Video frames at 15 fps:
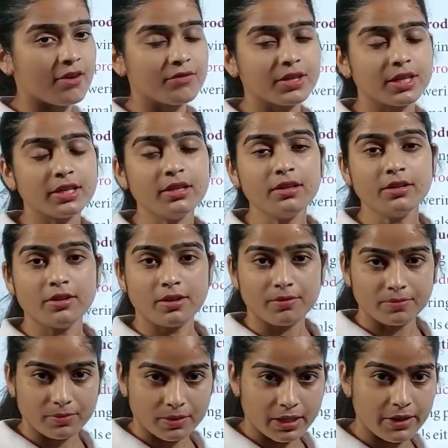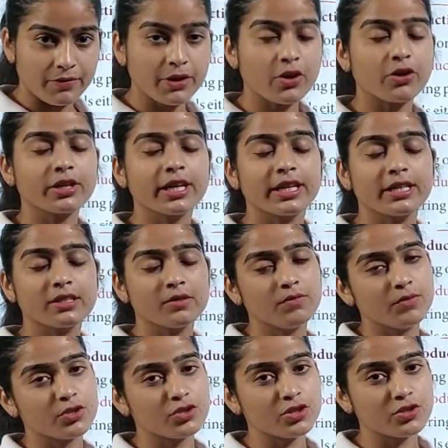in living organism, which
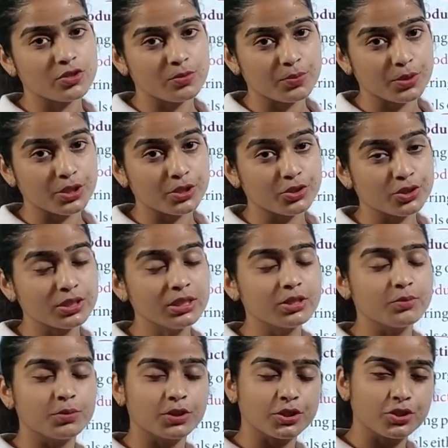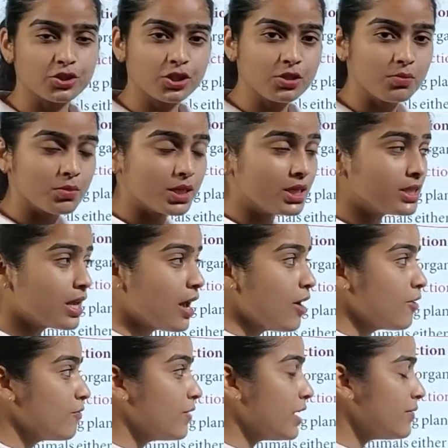is reproduction. Reproduction means
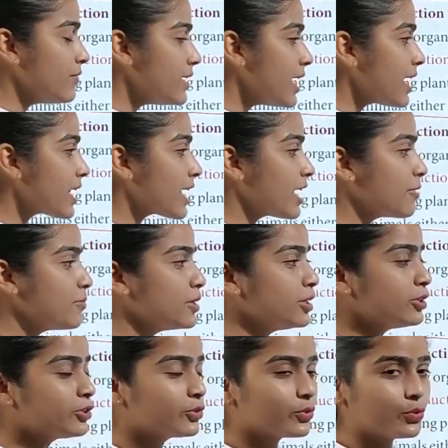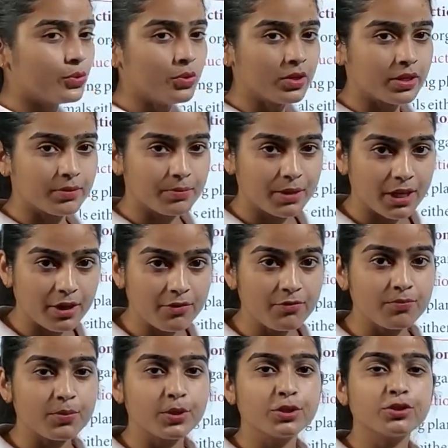when we are able to give
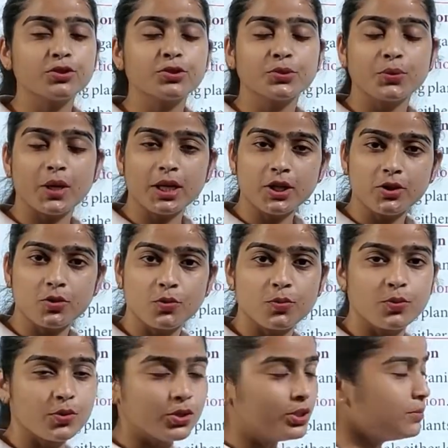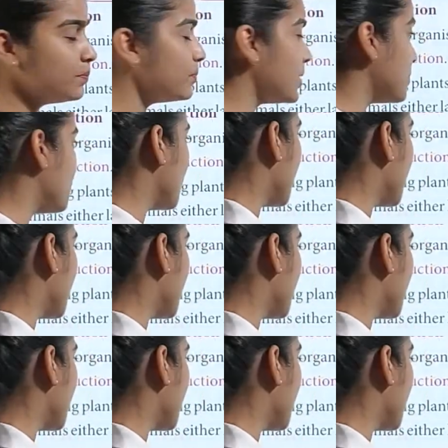birth to a newborn baby.